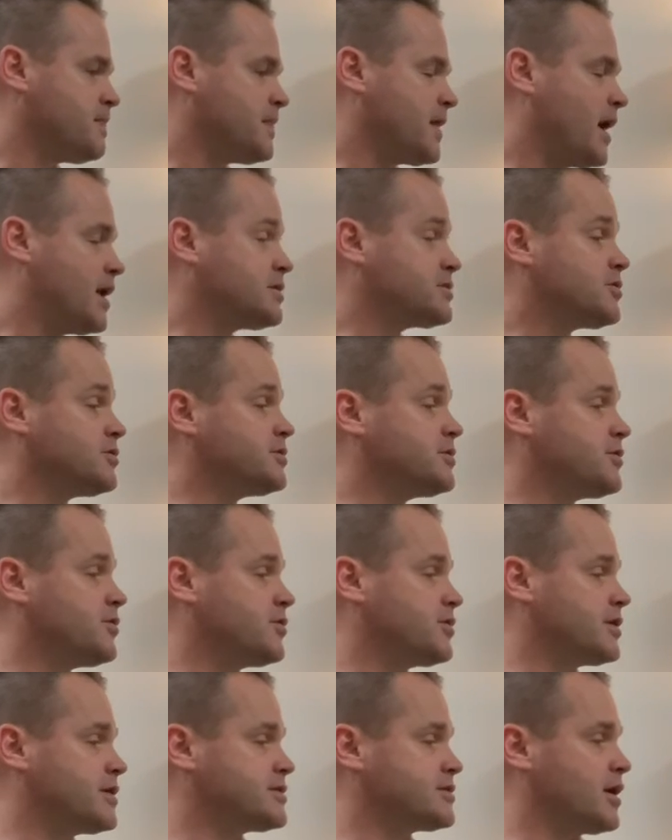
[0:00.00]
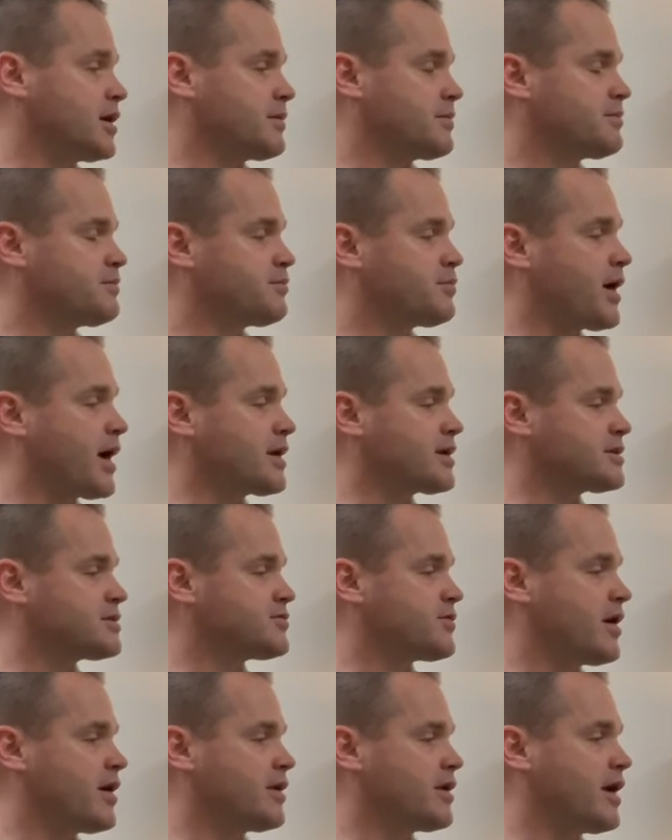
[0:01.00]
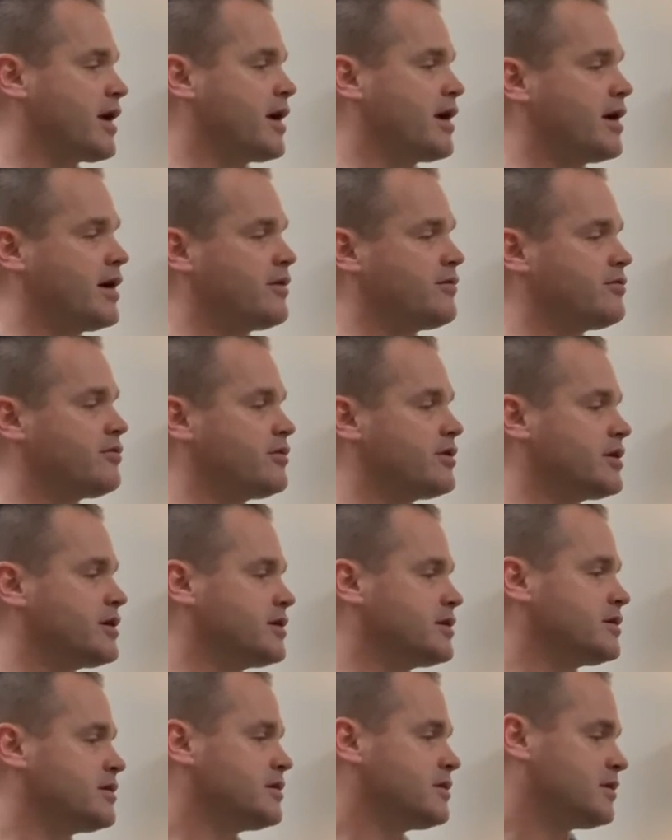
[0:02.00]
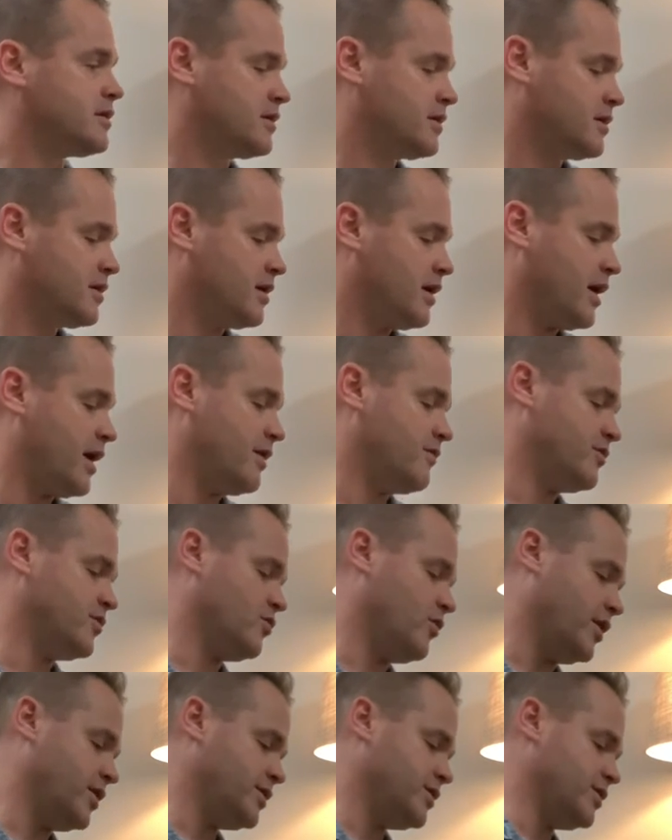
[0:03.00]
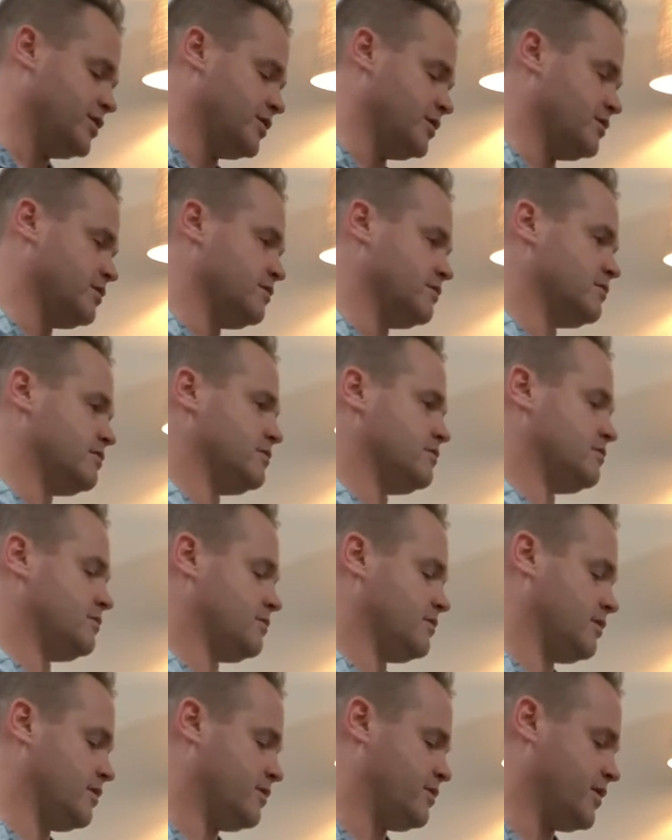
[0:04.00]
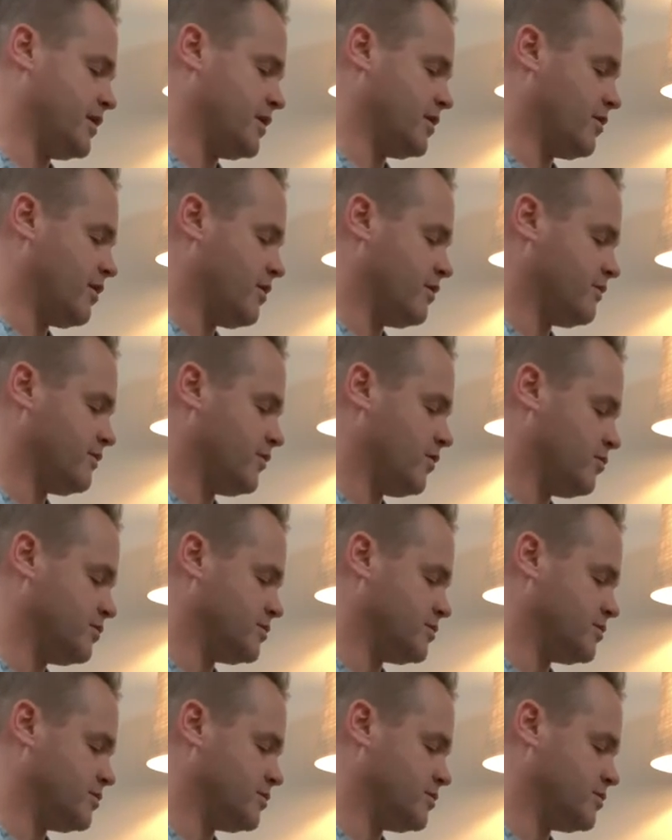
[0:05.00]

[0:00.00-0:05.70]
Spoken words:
And it's good to do things like practice around every one you can think of or